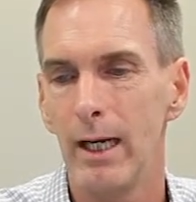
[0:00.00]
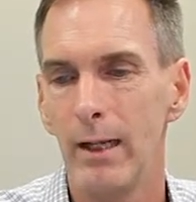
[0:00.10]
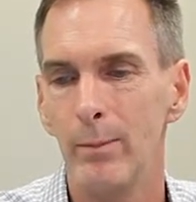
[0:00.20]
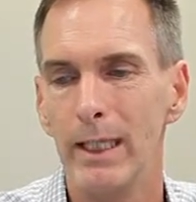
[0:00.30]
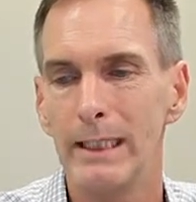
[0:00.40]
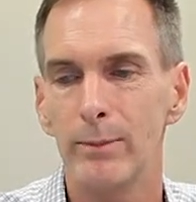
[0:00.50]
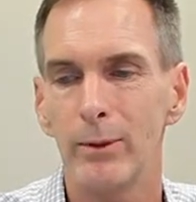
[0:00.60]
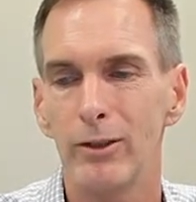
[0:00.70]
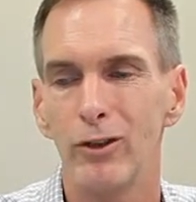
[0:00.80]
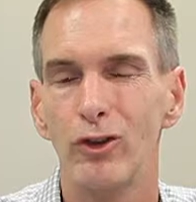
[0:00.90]
mains
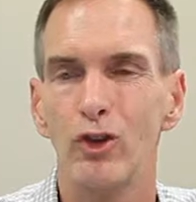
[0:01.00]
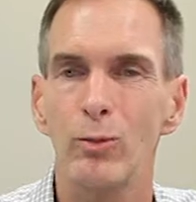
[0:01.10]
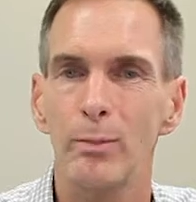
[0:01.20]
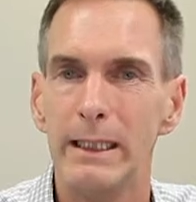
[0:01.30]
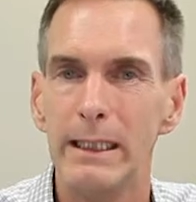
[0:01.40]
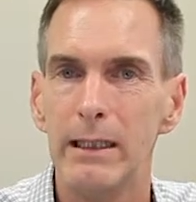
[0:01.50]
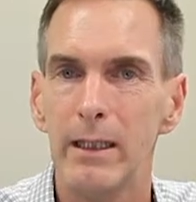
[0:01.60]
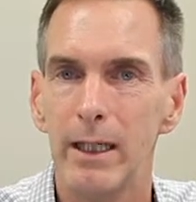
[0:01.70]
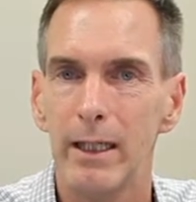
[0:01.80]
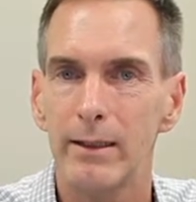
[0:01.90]
pressure, should be
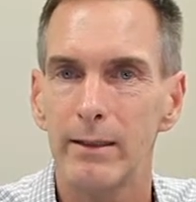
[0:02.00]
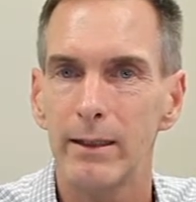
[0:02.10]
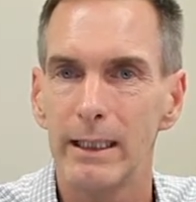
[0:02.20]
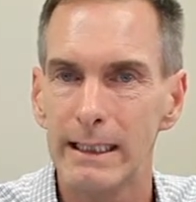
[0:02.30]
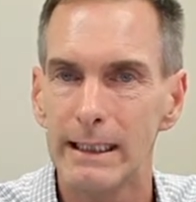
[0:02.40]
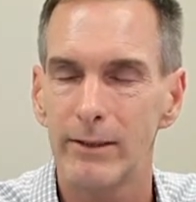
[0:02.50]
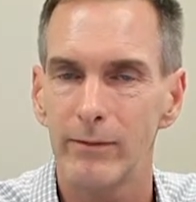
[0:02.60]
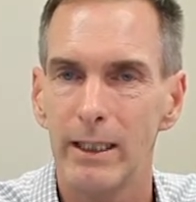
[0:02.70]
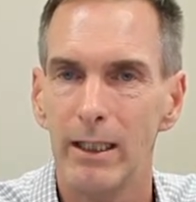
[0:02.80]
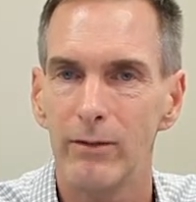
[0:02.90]
at least
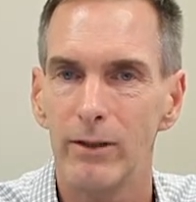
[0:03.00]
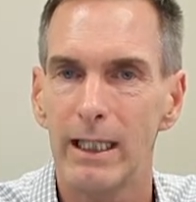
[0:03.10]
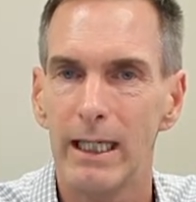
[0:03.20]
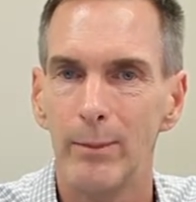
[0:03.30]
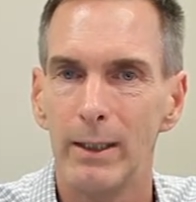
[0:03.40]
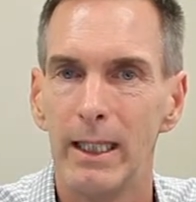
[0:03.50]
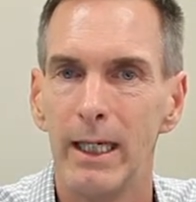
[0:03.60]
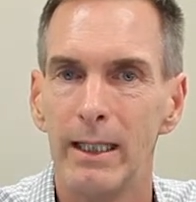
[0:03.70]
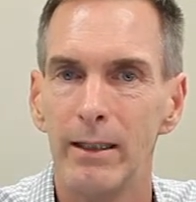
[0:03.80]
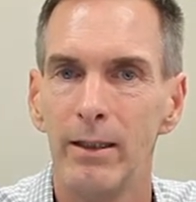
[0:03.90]
300
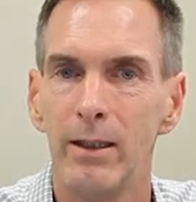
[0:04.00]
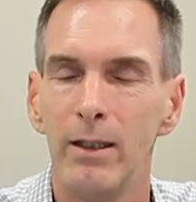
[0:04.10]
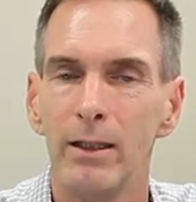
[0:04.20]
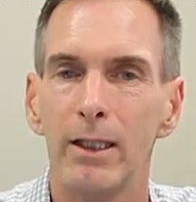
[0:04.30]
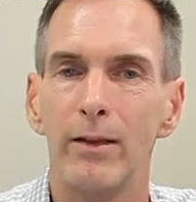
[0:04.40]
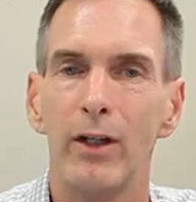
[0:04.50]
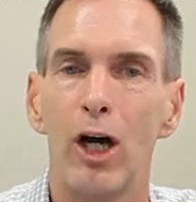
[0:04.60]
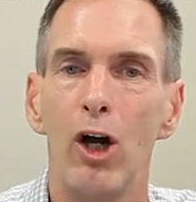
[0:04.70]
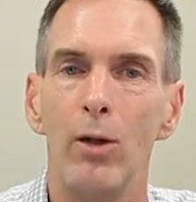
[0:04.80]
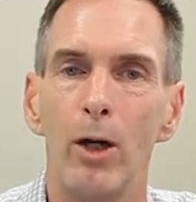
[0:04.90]
kPa to give the
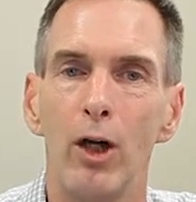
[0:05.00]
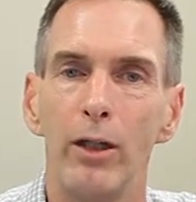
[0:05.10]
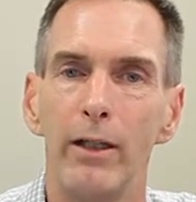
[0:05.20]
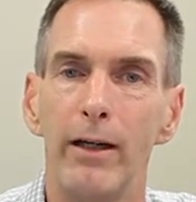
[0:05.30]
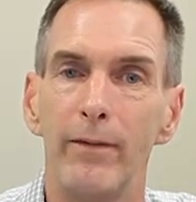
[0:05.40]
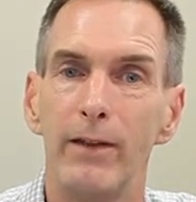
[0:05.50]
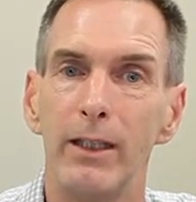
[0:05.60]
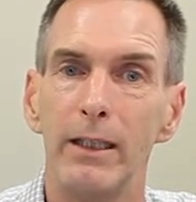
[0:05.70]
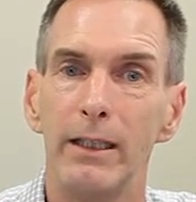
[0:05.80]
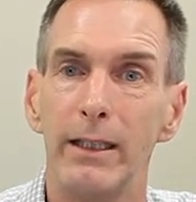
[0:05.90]
homeowner that
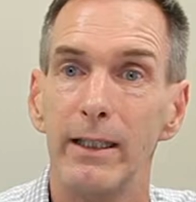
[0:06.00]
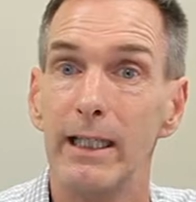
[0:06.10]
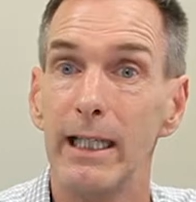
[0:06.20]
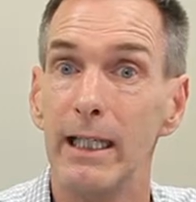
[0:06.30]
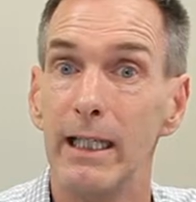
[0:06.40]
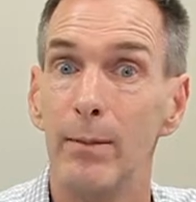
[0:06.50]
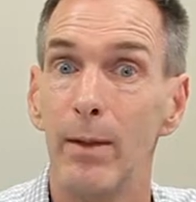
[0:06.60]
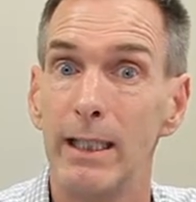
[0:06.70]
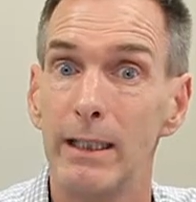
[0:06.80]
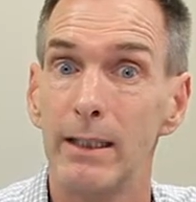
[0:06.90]
feeling they're getting a
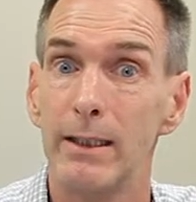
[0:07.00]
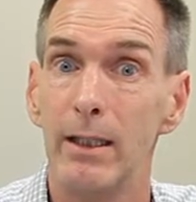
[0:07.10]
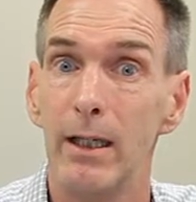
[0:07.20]
mains